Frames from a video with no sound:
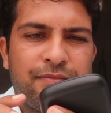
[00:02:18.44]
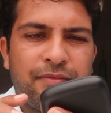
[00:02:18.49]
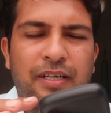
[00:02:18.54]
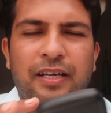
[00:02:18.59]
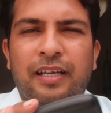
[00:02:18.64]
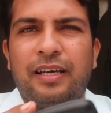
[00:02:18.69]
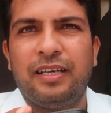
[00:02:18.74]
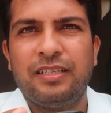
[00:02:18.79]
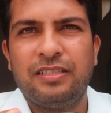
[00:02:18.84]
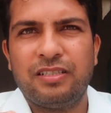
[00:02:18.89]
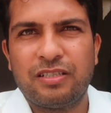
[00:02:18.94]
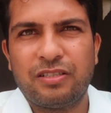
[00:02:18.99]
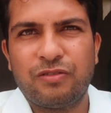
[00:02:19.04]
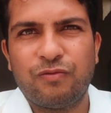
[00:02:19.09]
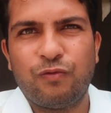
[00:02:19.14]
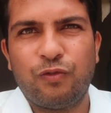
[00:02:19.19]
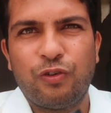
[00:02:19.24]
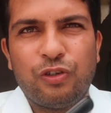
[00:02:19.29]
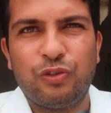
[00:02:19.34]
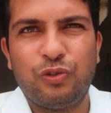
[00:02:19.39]
And I just
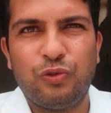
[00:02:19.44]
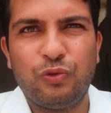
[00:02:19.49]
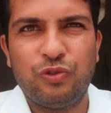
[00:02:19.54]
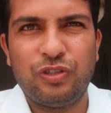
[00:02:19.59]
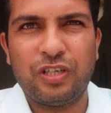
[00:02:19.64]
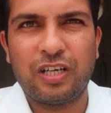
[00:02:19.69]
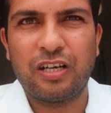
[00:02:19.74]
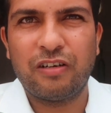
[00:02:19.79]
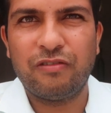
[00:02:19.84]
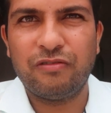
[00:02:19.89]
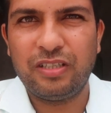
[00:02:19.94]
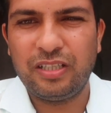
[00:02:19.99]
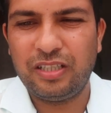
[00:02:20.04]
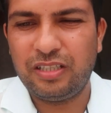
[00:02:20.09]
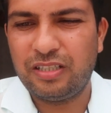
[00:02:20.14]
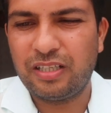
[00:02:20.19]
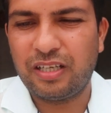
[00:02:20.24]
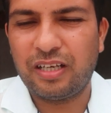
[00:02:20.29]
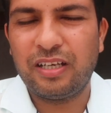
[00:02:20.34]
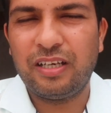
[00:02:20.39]
want to check out
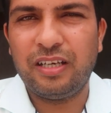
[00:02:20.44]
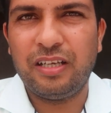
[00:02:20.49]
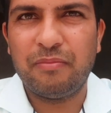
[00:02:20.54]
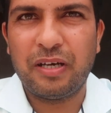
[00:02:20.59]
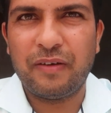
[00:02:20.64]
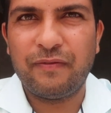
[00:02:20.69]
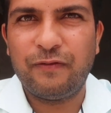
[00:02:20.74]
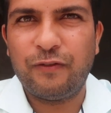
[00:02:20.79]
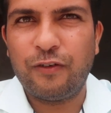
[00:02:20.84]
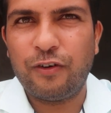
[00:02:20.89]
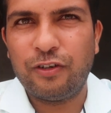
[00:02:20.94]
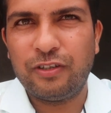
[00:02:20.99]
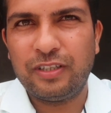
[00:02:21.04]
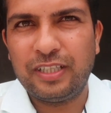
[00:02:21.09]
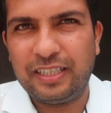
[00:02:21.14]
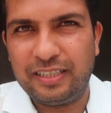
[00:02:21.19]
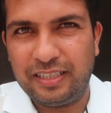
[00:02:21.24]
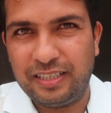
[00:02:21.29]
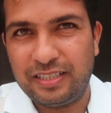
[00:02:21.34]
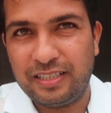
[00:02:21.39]
it in my phone
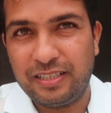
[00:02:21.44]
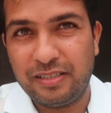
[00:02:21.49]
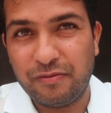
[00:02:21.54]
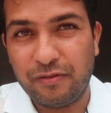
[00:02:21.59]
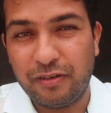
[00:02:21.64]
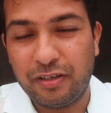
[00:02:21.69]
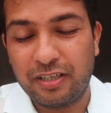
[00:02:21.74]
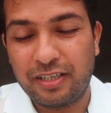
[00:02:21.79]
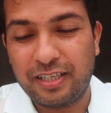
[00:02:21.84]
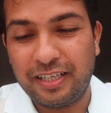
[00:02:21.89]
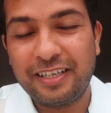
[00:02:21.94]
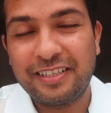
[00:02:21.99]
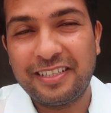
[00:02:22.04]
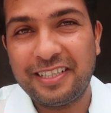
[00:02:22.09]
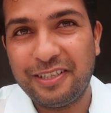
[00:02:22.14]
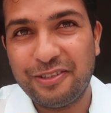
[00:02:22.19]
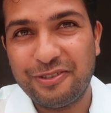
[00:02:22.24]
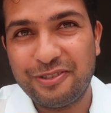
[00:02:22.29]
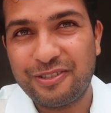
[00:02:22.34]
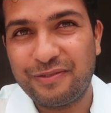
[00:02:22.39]
that it's
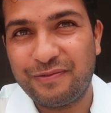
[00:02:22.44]
connecting or